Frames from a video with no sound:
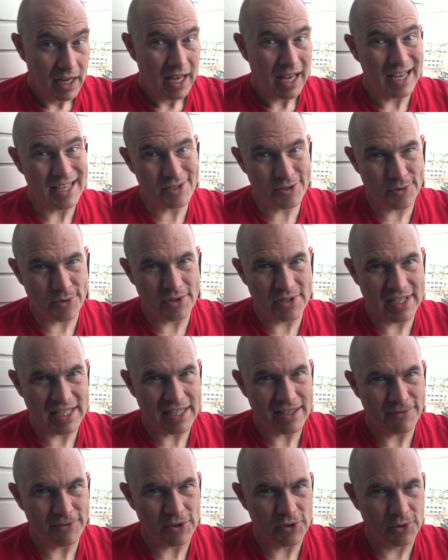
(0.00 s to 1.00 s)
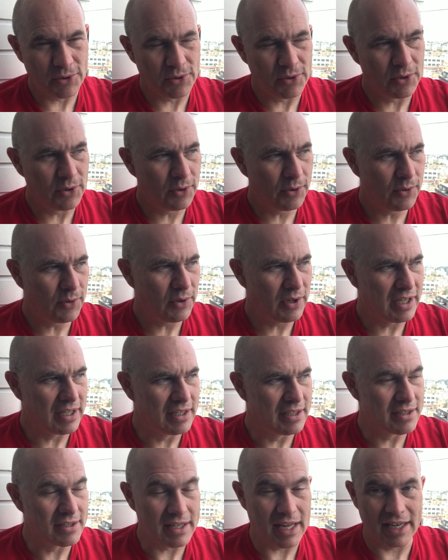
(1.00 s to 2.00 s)
Asteroid Day, if you don't know,
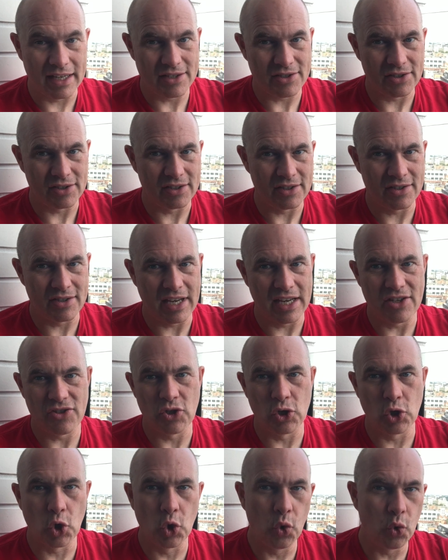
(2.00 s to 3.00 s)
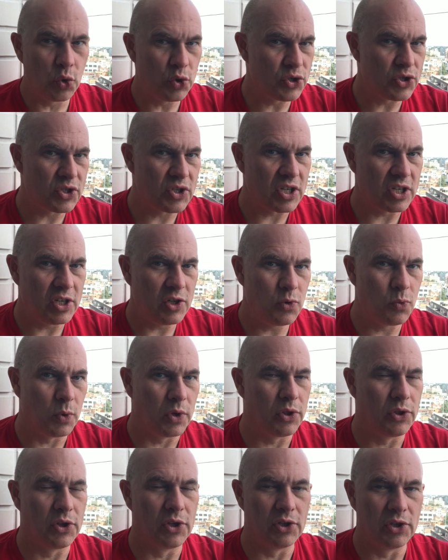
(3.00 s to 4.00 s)
is actually set to coincide
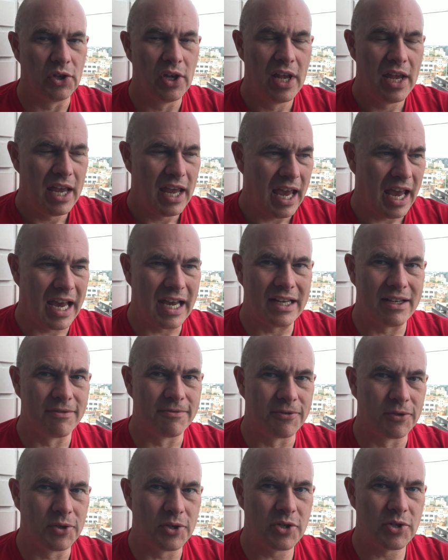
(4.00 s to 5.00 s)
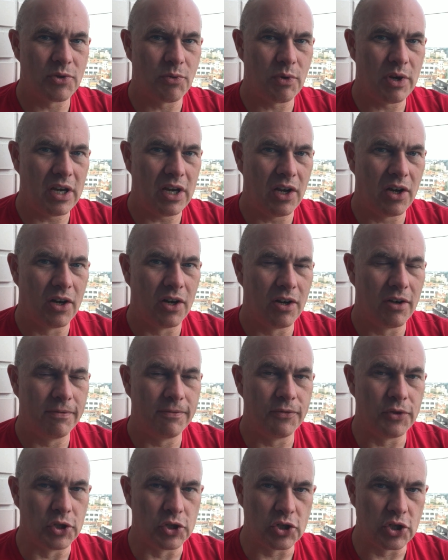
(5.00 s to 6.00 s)
with the anniversary
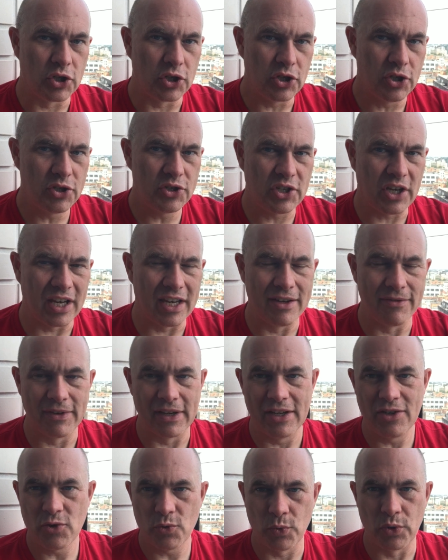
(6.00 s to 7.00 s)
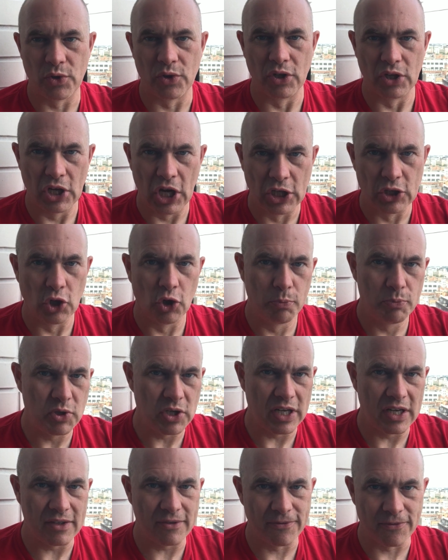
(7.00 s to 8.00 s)
of the Tunguska event, where an
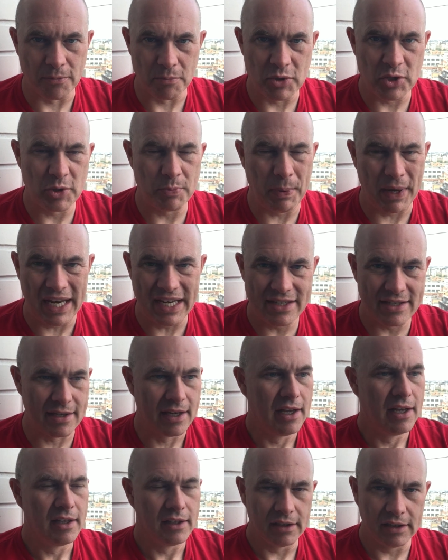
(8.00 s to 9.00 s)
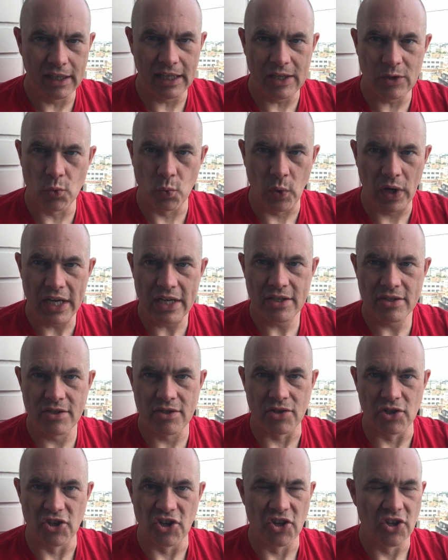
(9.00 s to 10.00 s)
object from space laid waste
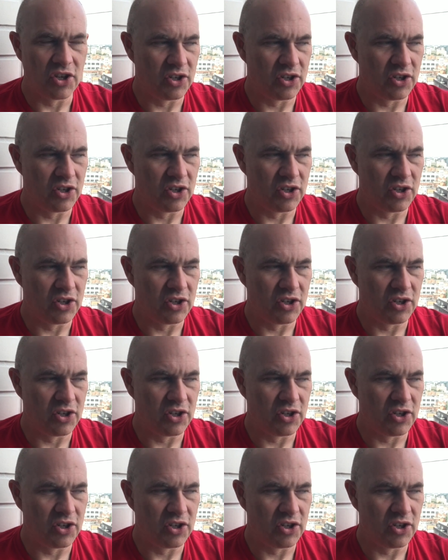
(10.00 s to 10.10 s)
to,